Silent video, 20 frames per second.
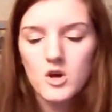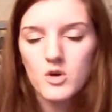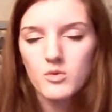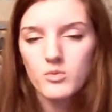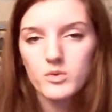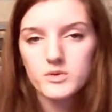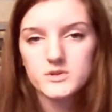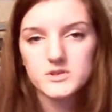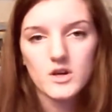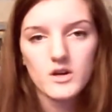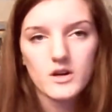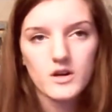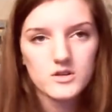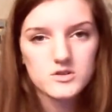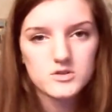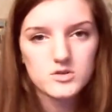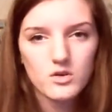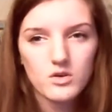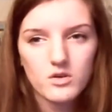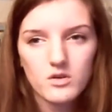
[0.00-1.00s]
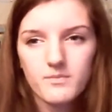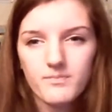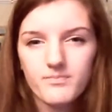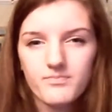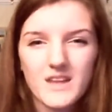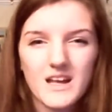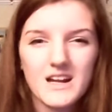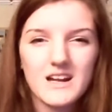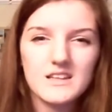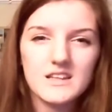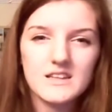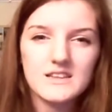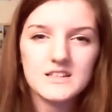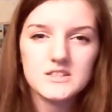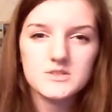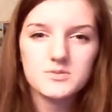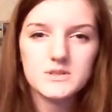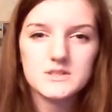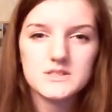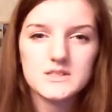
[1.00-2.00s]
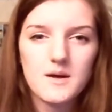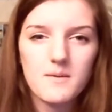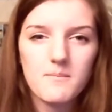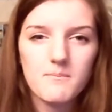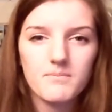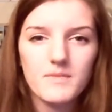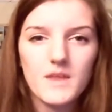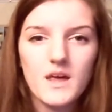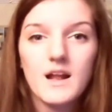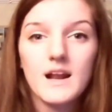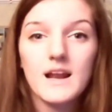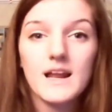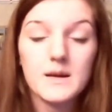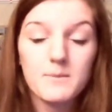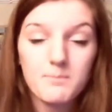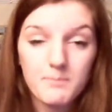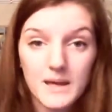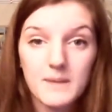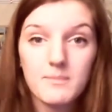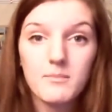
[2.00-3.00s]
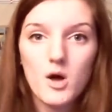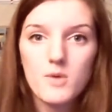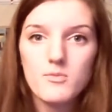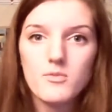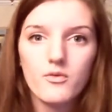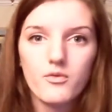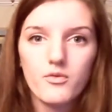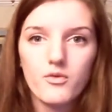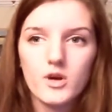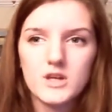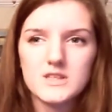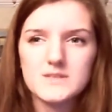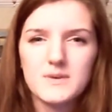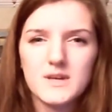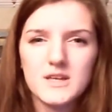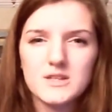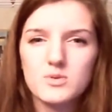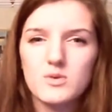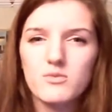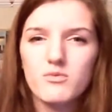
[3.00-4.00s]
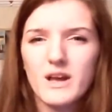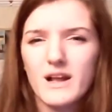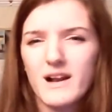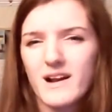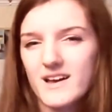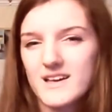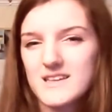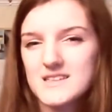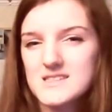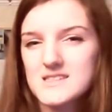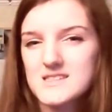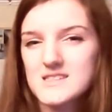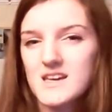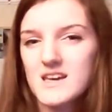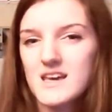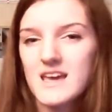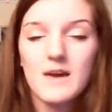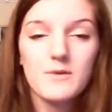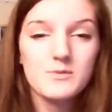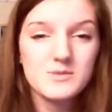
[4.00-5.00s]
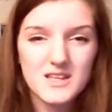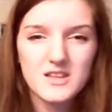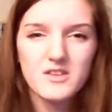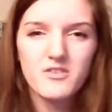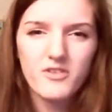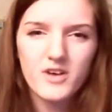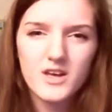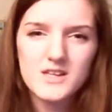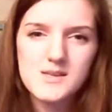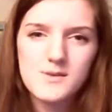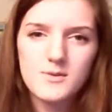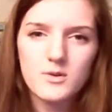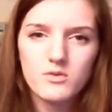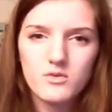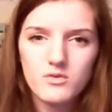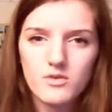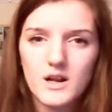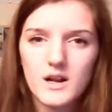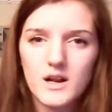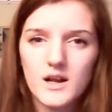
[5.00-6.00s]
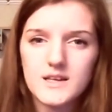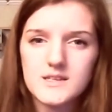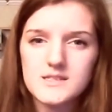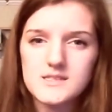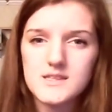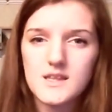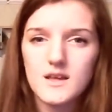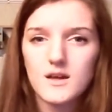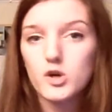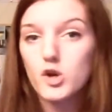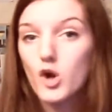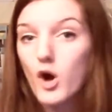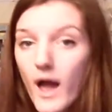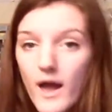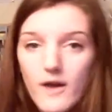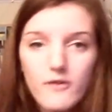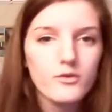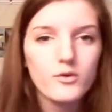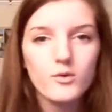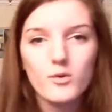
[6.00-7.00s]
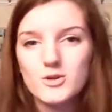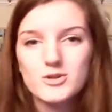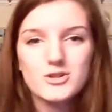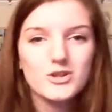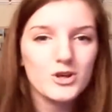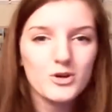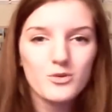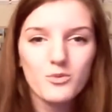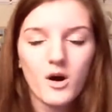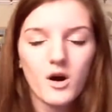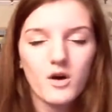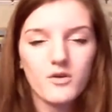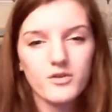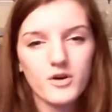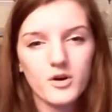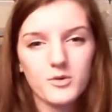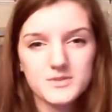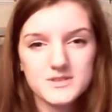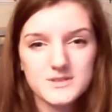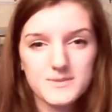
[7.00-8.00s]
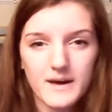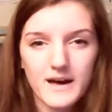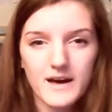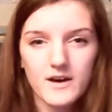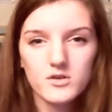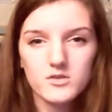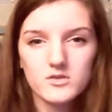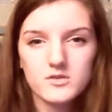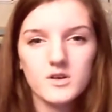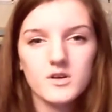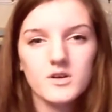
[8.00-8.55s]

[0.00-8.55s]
what was going on at all. And I think this was like a big moment for us, because we realised, it was like the first time that we realised that not everyone knew what our film was about.